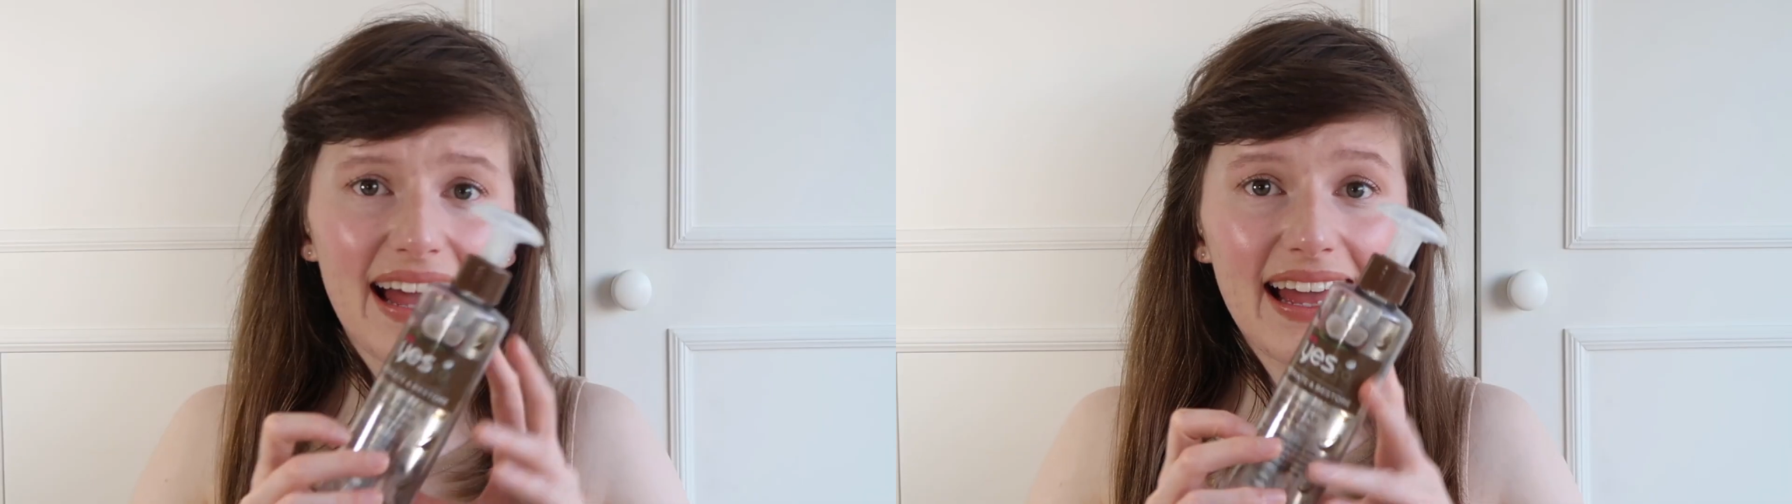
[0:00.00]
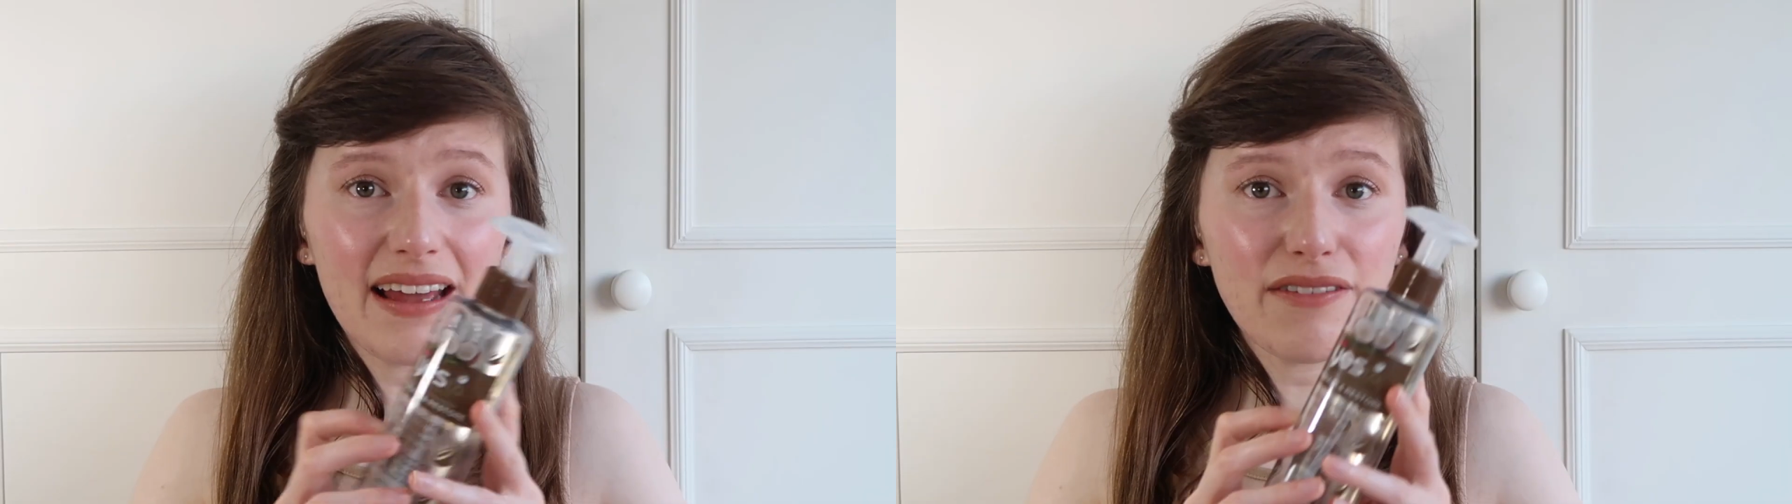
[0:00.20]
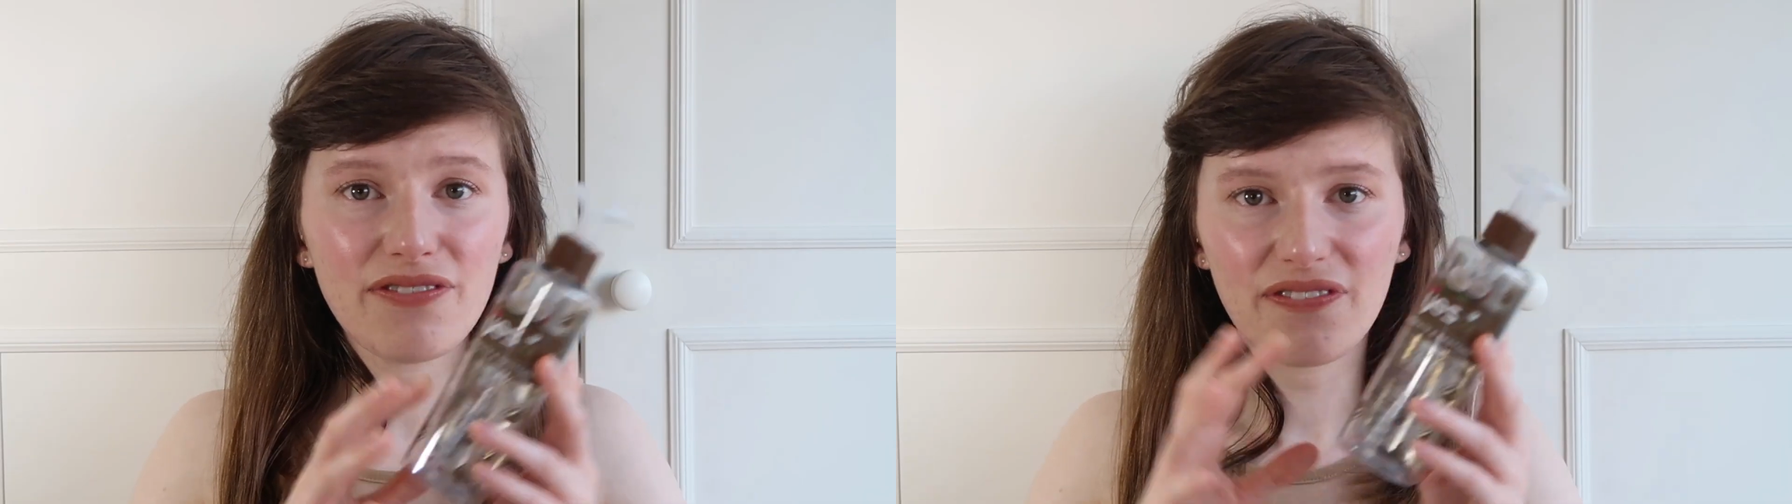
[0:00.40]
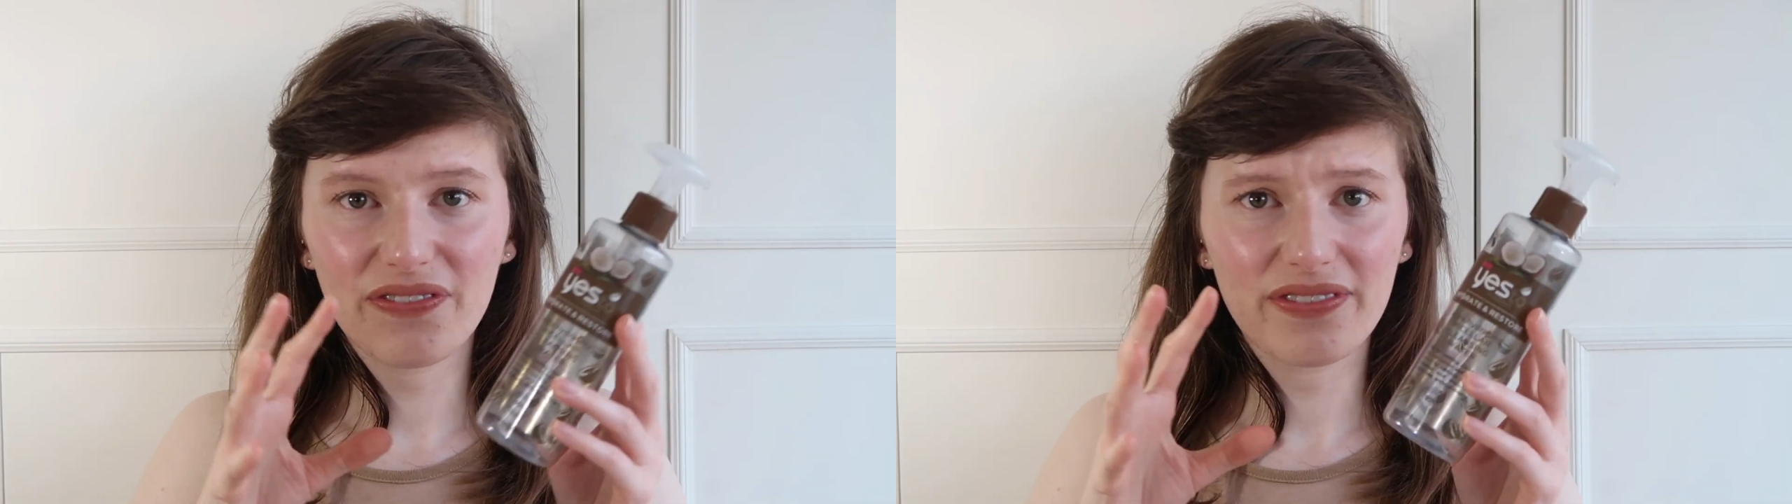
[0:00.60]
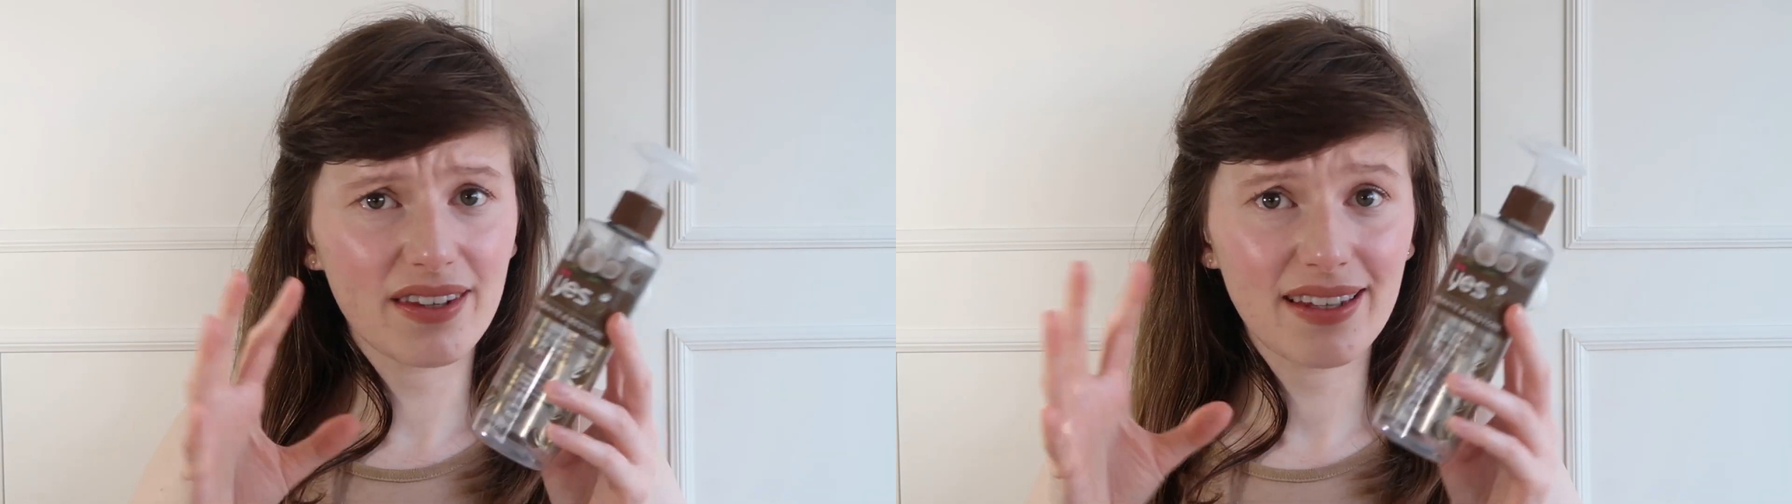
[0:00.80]
If
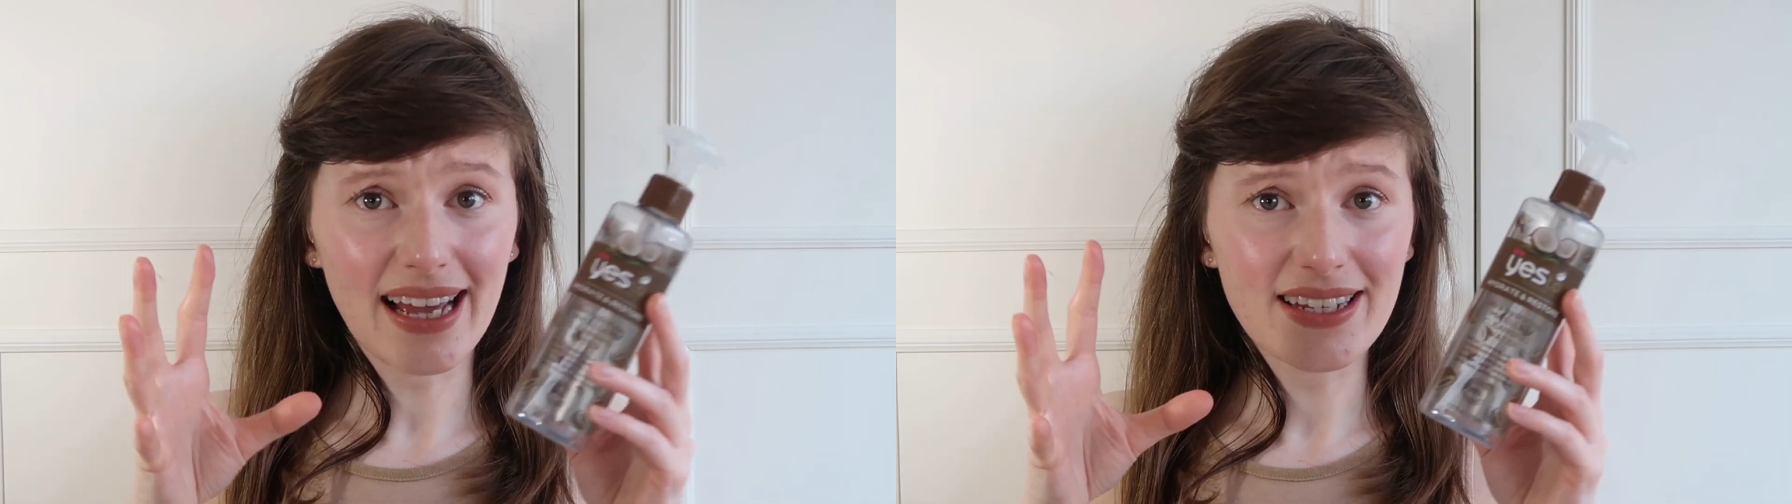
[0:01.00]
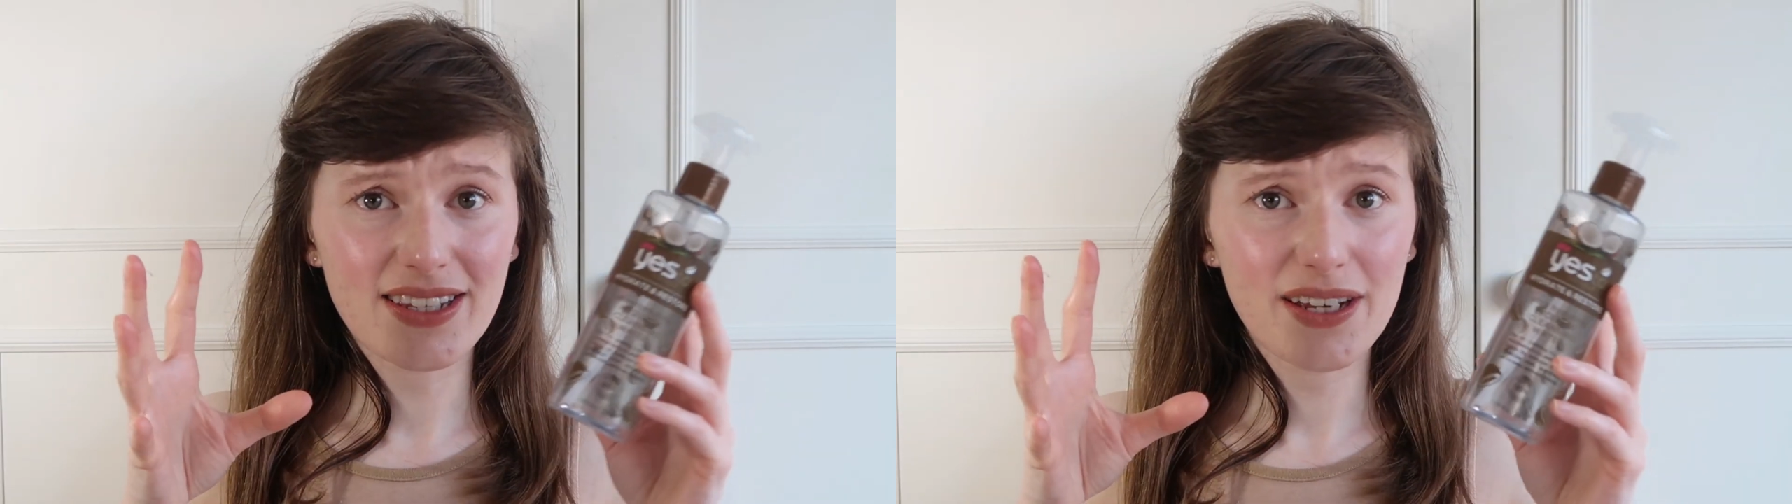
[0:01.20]
Yes